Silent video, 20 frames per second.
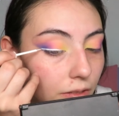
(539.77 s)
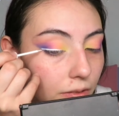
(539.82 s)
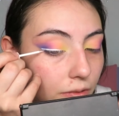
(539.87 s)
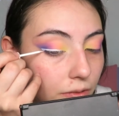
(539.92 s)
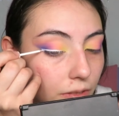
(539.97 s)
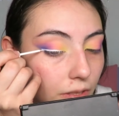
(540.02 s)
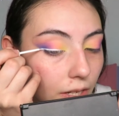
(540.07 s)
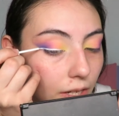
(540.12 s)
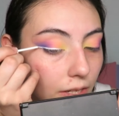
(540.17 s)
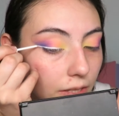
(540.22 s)

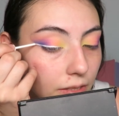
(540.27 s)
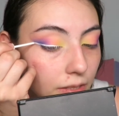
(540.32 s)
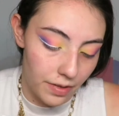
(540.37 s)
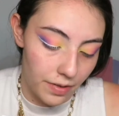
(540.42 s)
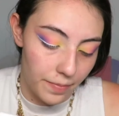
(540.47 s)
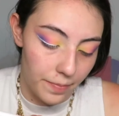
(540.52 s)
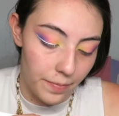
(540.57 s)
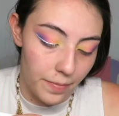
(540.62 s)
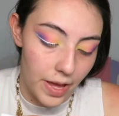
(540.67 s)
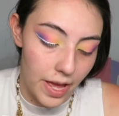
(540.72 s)
use as
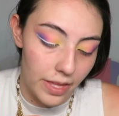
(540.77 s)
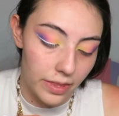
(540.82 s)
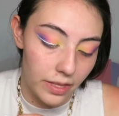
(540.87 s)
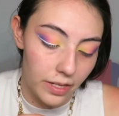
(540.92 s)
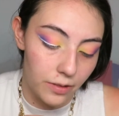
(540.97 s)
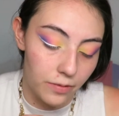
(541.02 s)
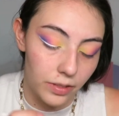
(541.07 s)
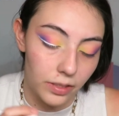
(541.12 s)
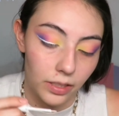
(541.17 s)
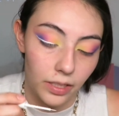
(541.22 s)
a matte
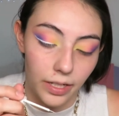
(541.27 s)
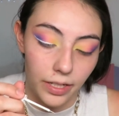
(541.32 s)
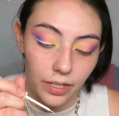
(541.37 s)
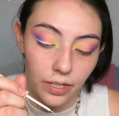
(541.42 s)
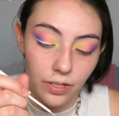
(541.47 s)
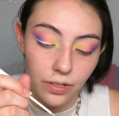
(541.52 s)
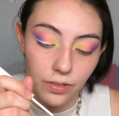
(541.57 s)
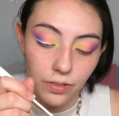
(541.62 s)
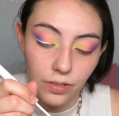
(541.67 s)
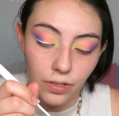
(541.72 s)
liquid liner,